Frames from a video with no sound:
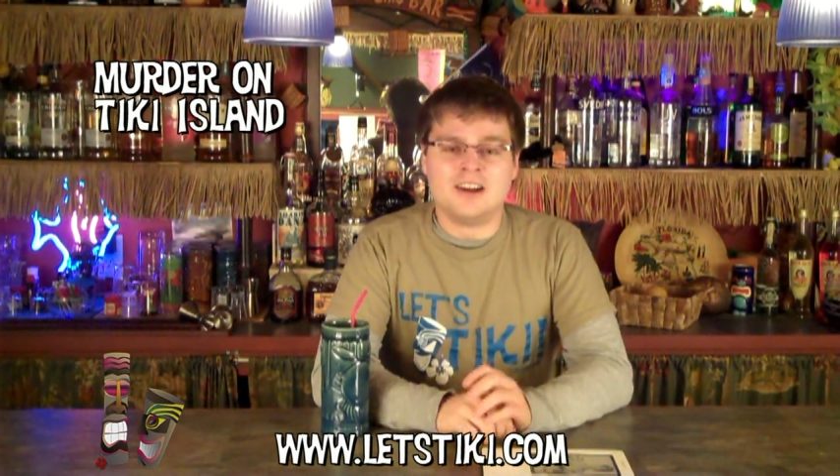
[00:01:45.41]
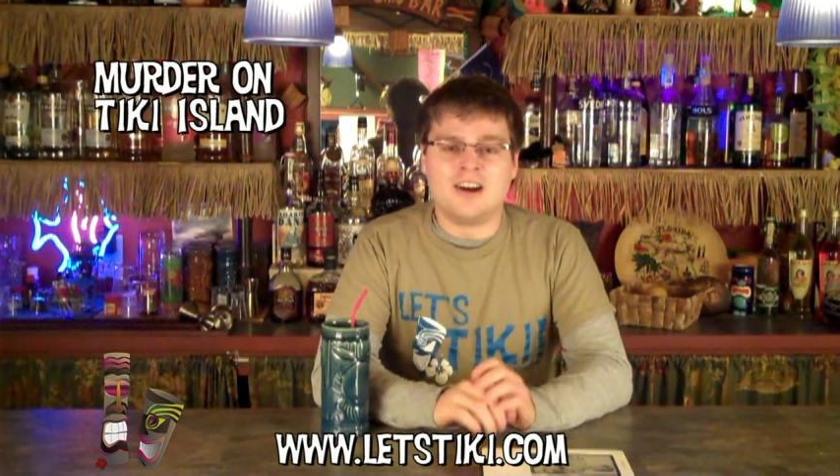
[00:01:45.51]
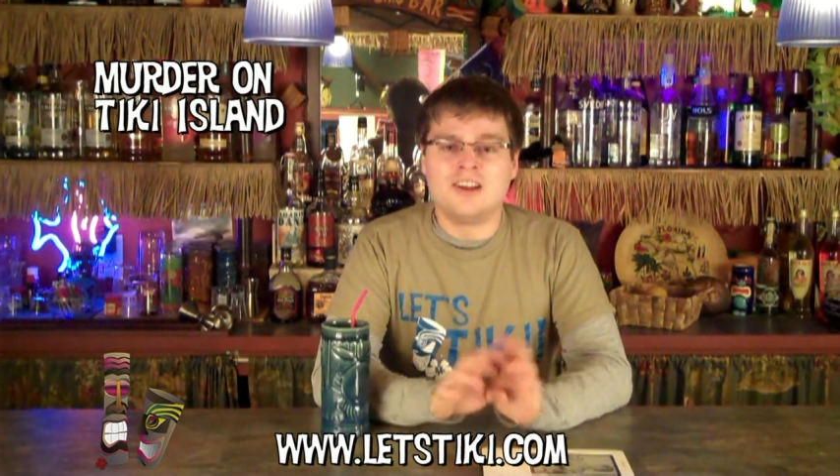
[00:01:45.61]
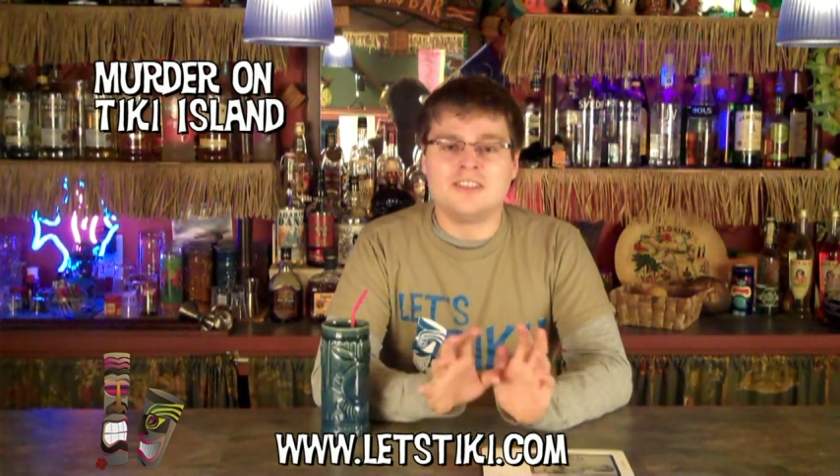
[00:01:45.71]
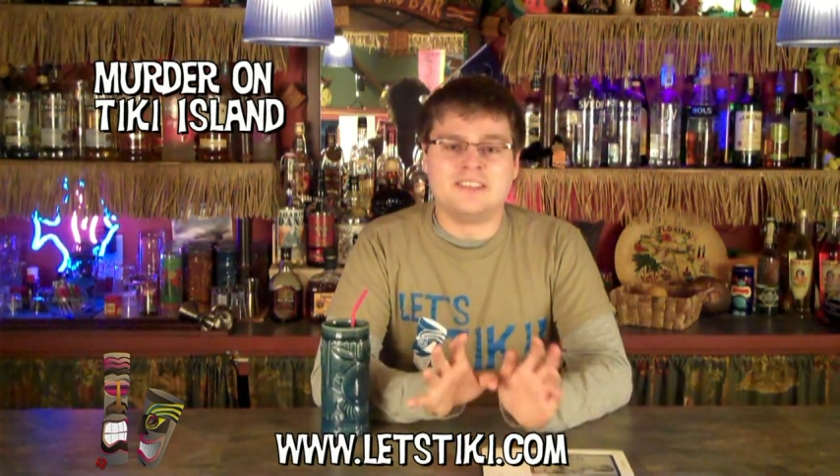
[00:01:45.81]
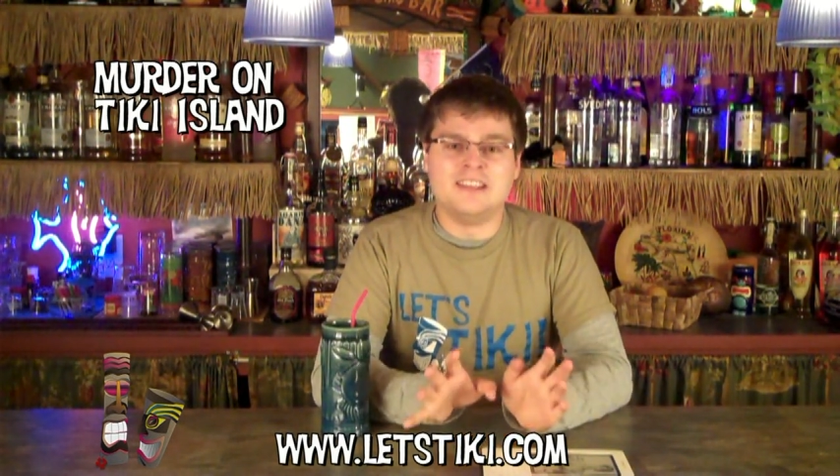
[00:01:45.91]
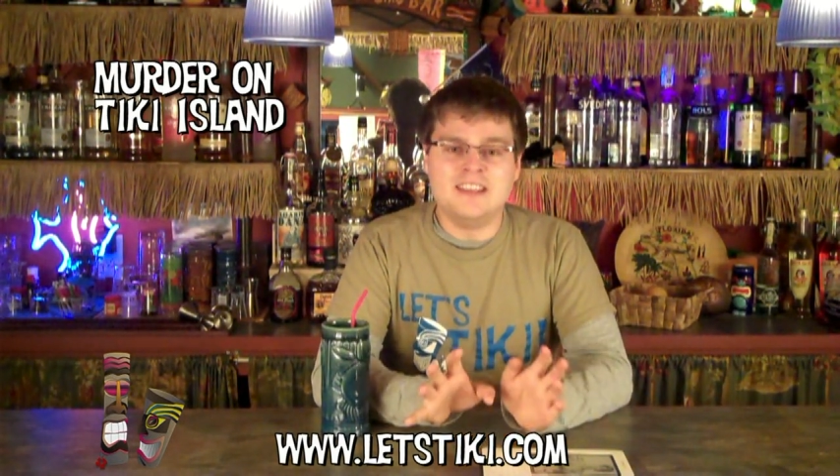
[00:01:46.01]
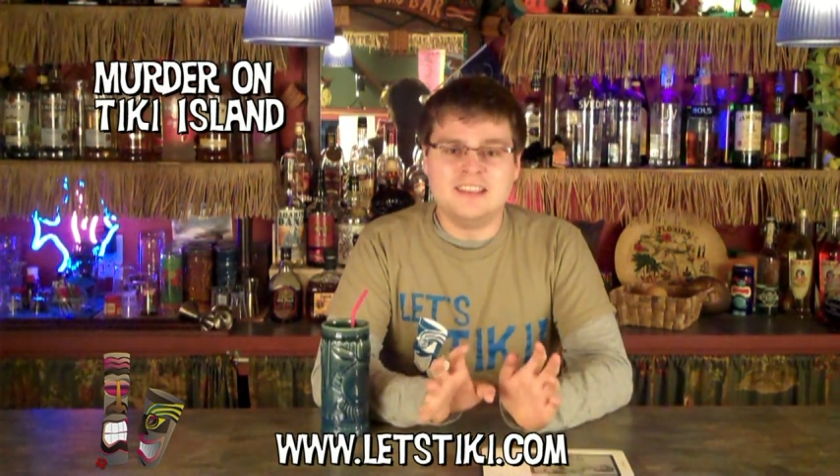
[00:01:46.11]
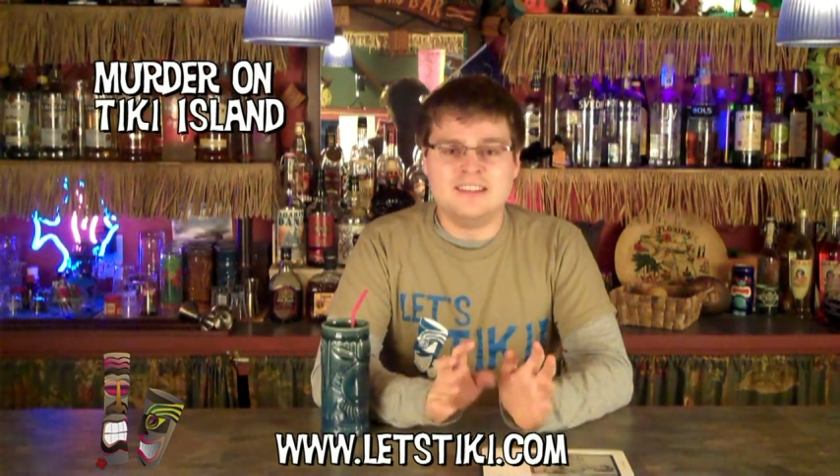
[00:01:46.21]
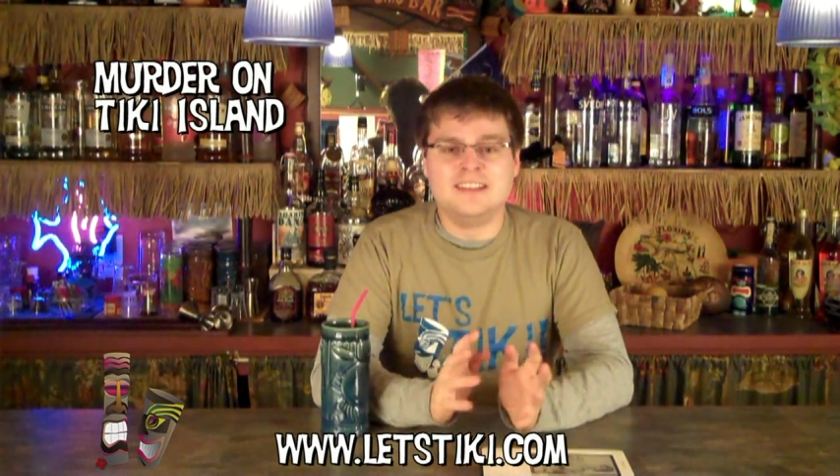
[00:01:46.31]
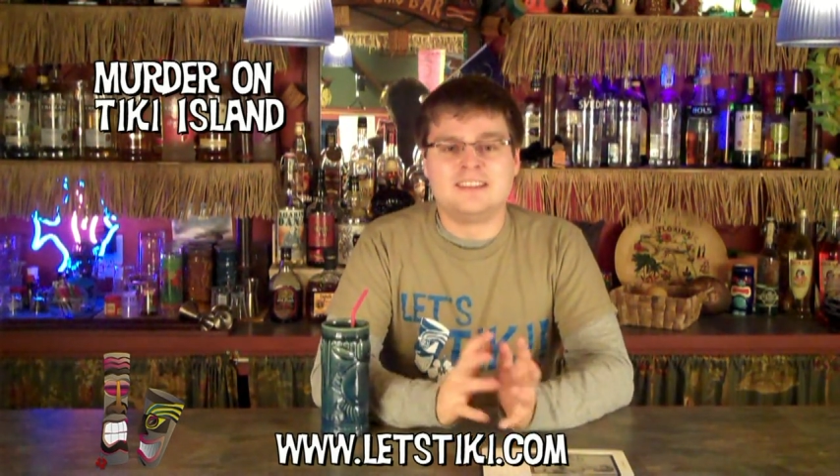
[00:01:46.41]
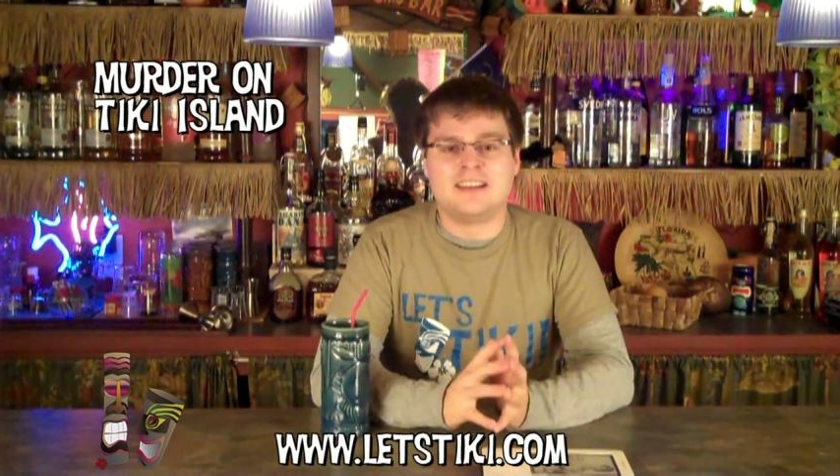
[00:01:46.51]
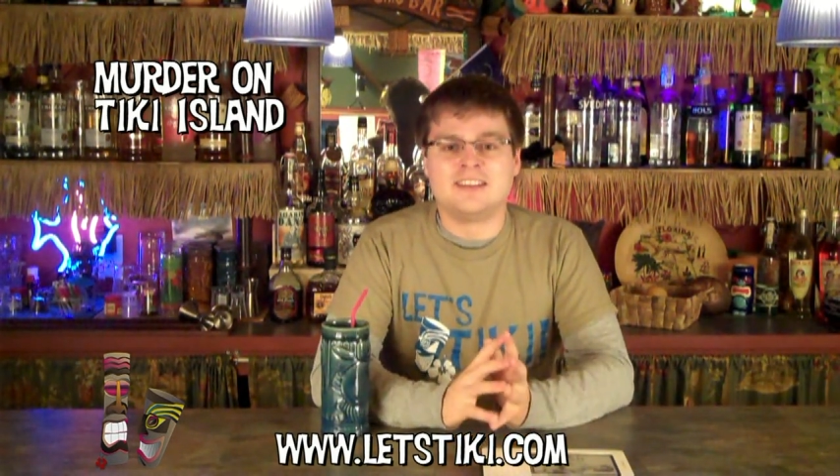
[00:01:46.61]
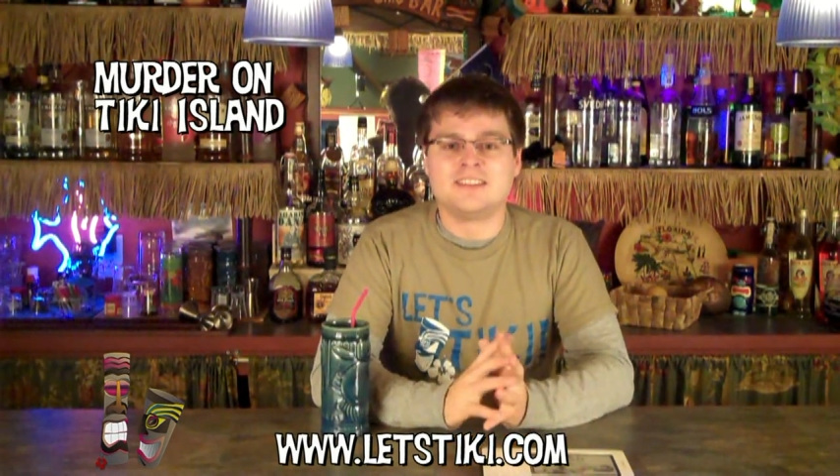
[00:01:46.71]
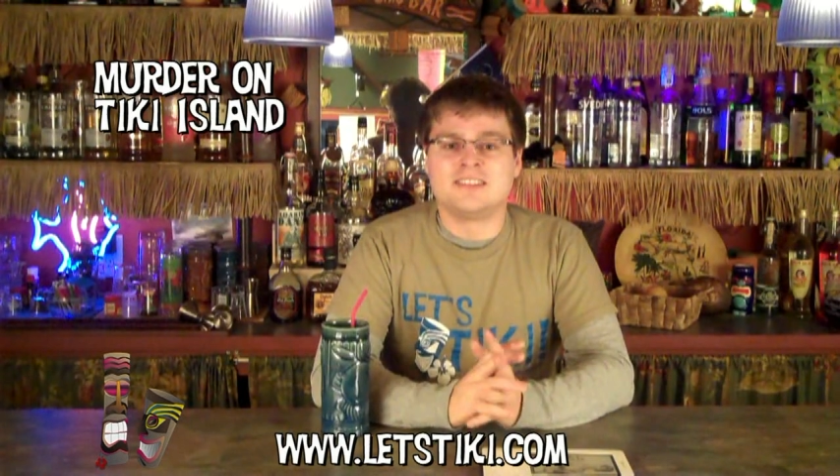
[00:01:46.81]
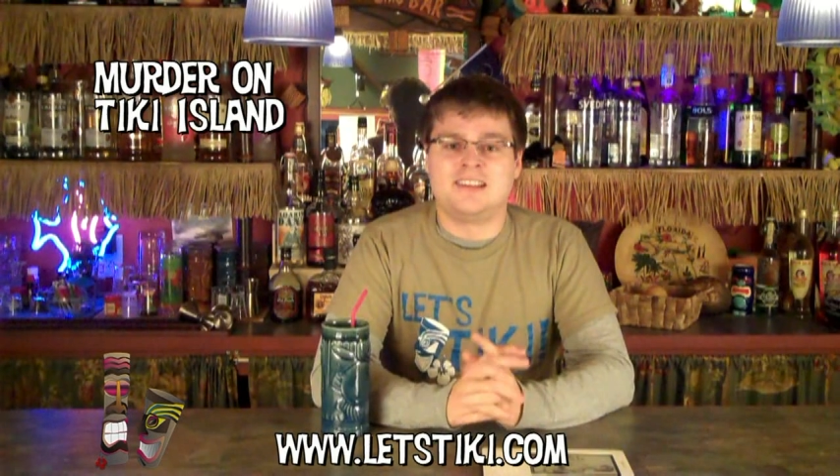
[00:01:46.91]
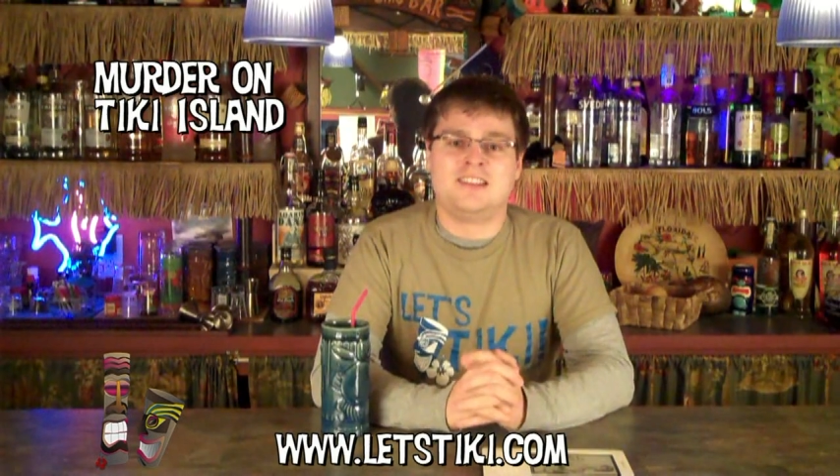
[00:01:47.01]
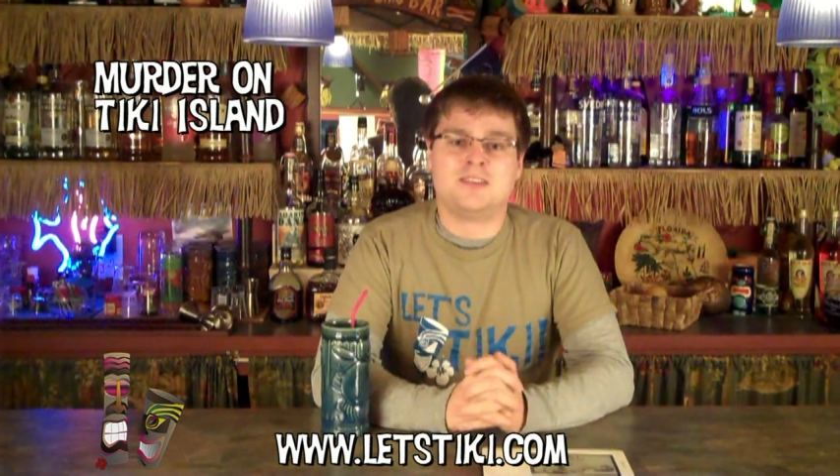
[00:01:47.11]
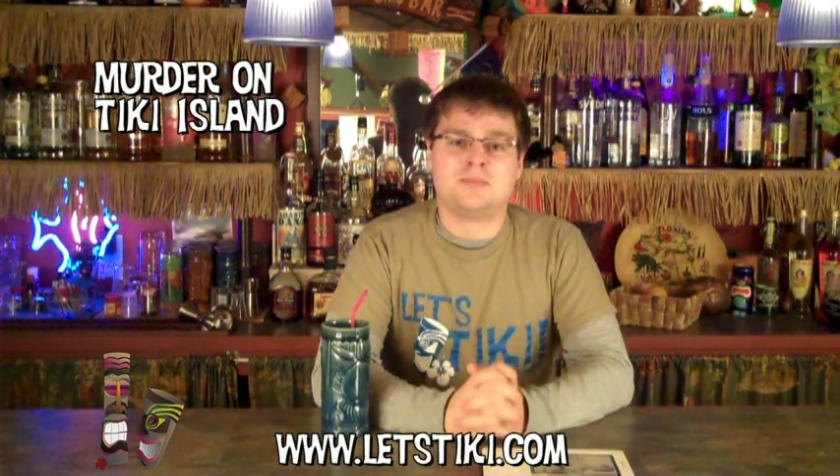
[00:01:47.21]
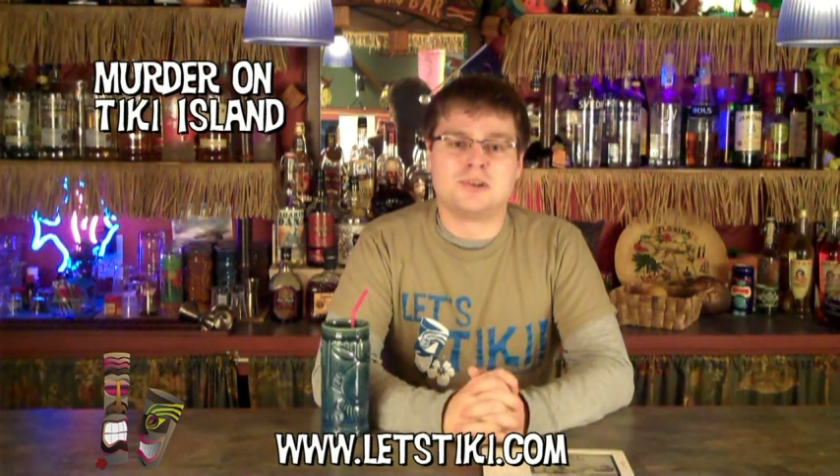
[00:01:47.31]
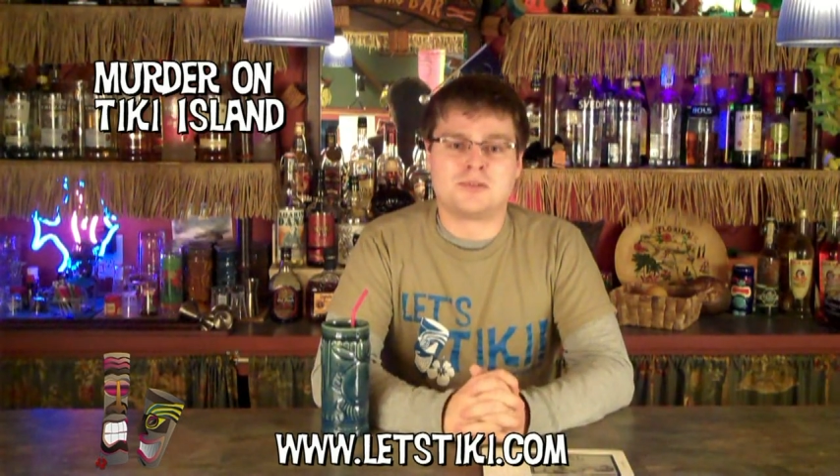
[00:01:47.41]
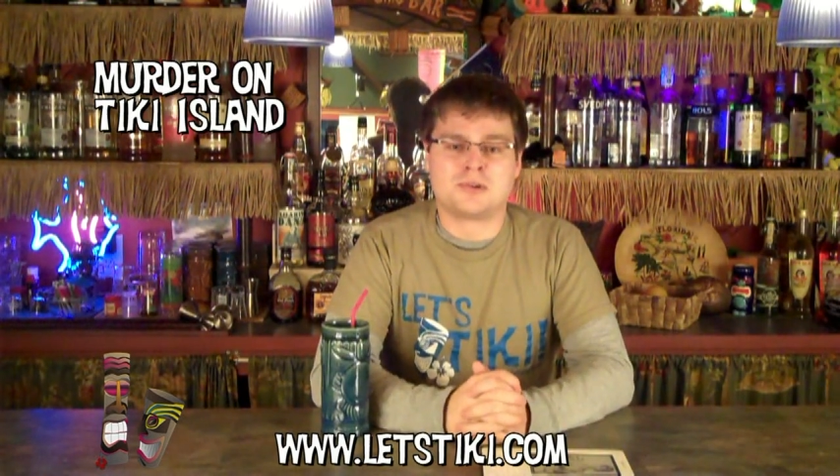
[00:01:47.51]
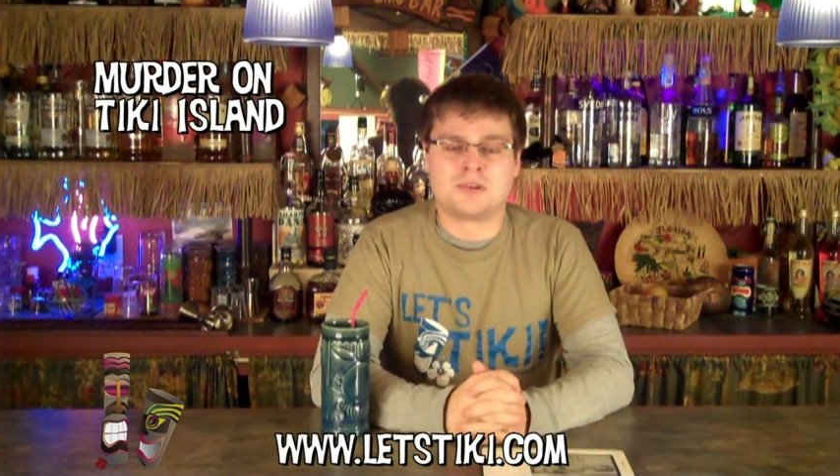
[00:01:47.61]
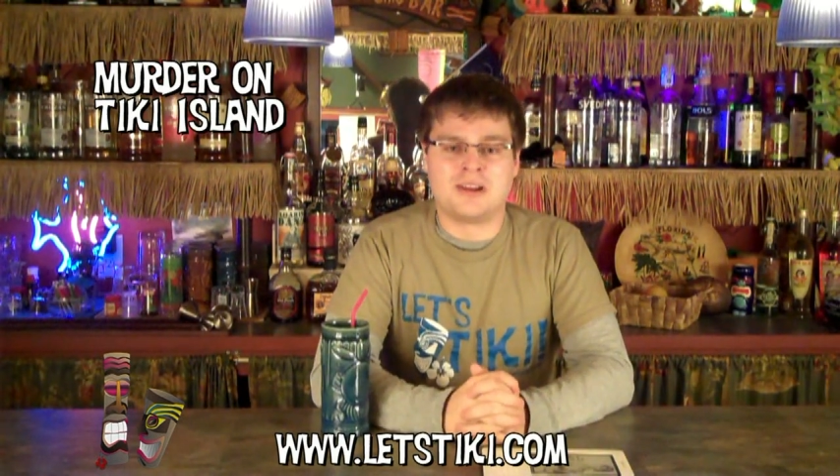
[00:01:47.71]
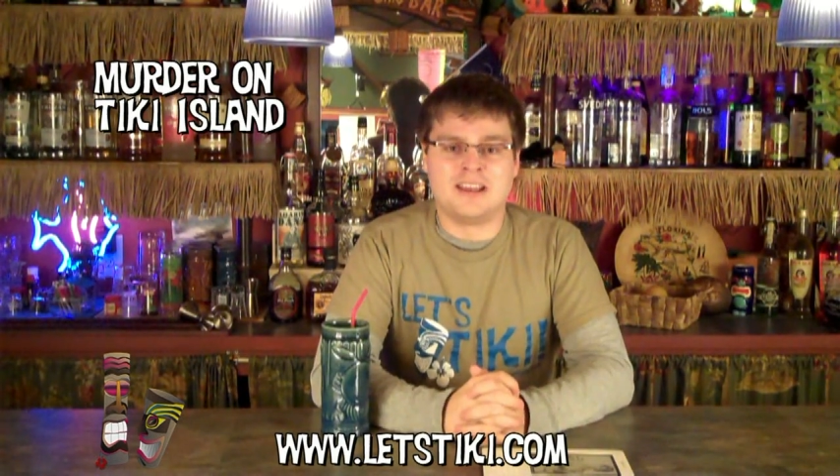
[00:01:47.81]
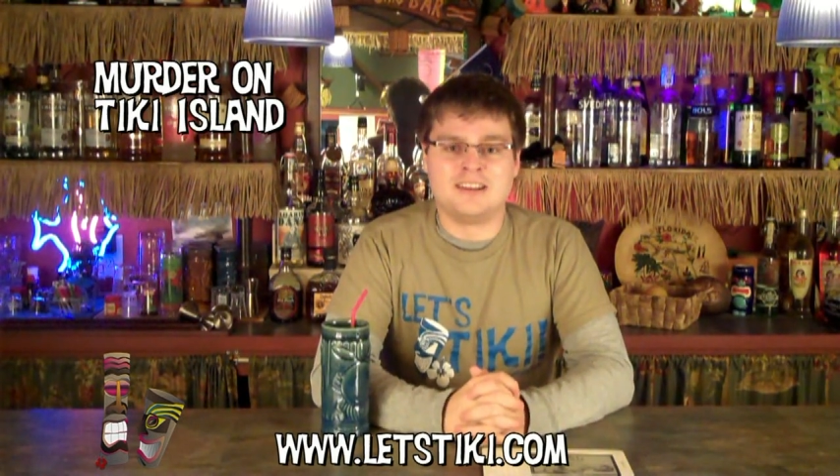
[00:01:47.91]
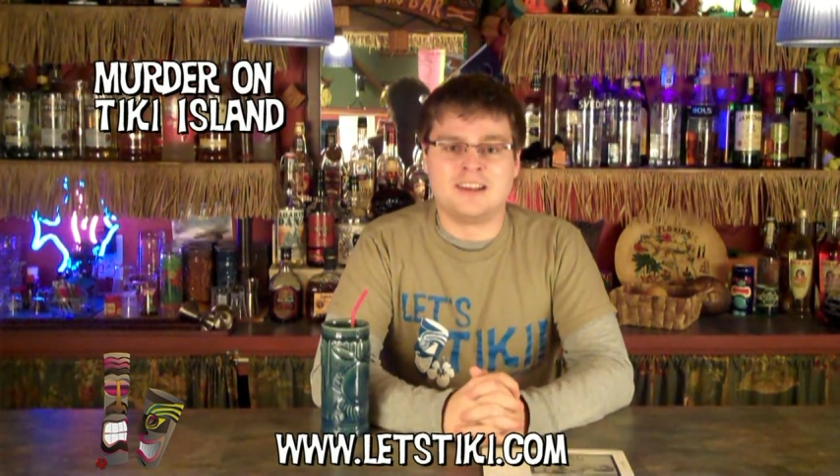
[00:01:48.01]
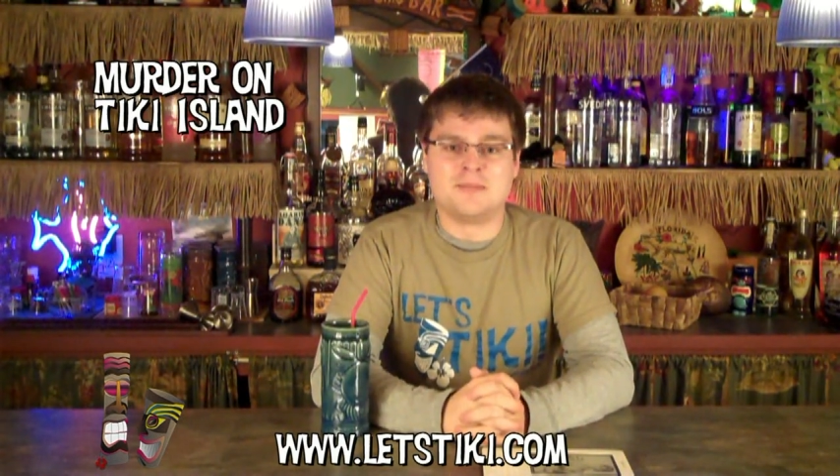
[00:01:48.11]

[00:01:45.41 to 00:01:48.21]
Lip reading: All the Tiki details in the book were great.